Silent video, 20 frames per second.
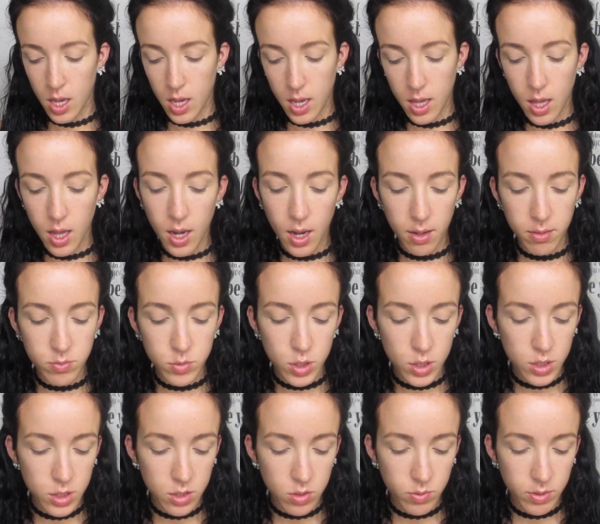and I'm
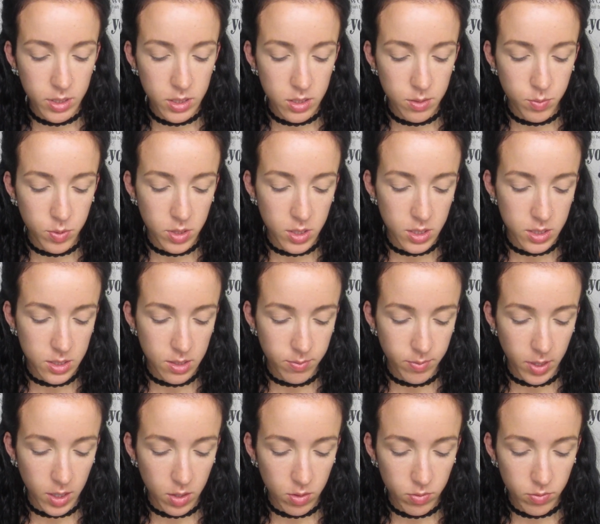just going to put this in
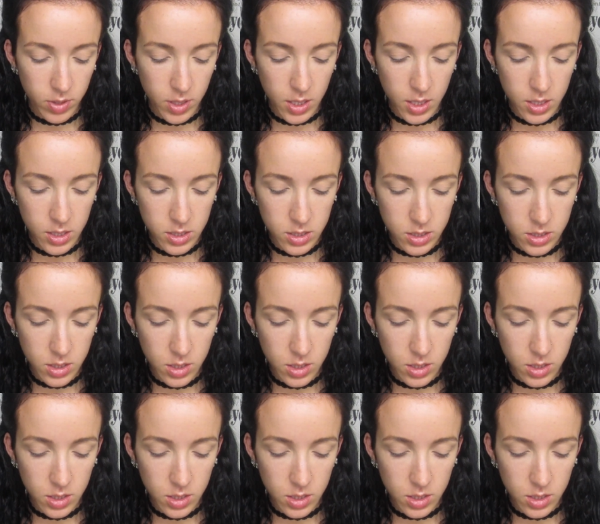my crease.